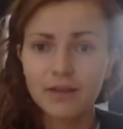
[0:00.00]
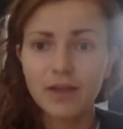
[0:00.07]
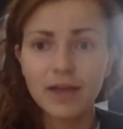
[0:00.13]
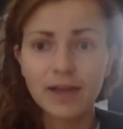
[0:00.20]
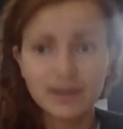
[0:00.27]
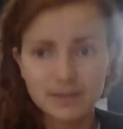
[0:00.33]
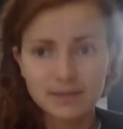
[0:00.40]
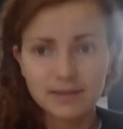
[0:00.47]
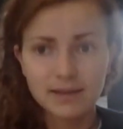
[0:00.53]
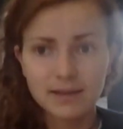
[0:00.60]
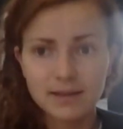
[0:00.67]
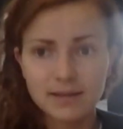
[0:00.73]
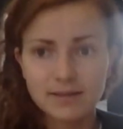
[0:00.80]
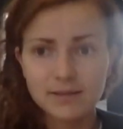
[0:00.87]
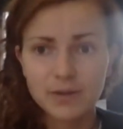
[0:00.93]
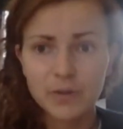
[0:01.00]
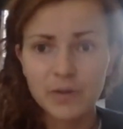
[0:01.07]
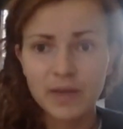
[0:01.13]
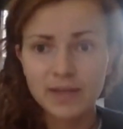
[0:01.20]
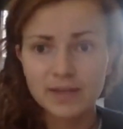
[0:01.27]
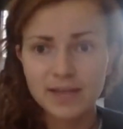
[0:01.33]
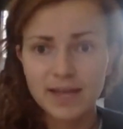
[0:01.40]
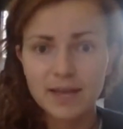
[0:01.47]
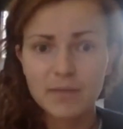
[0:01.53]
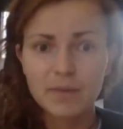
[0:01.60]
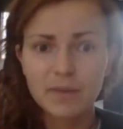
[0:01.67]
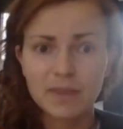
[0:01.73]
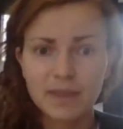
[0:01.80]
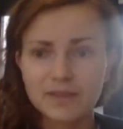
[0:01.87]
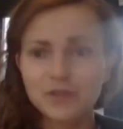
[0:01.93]
exercise on that day,
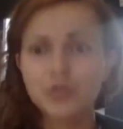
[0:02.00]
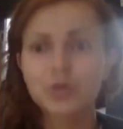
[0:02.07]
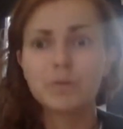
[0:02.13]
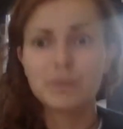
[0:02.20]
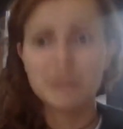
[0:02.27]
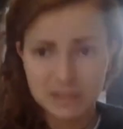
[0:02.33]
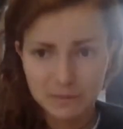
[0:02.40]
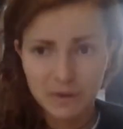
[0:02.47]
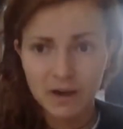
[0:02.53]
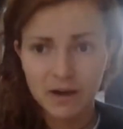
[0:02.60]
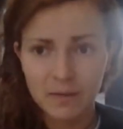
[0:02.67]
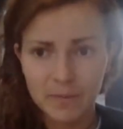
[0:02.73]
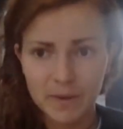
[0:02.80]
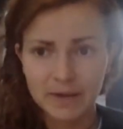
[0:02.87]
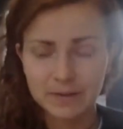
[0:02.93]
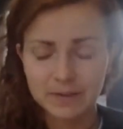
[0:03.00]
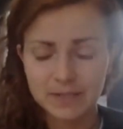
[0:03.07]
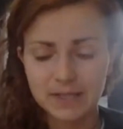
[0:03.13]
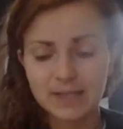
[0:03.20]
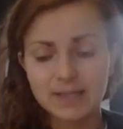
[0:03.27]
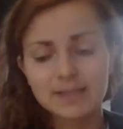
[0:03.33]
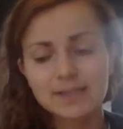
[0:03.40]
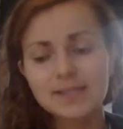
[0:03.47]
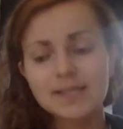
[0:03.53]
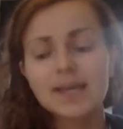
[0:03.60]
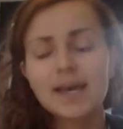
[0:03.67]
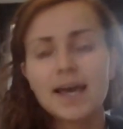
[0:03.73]
but they just got to be smart about it.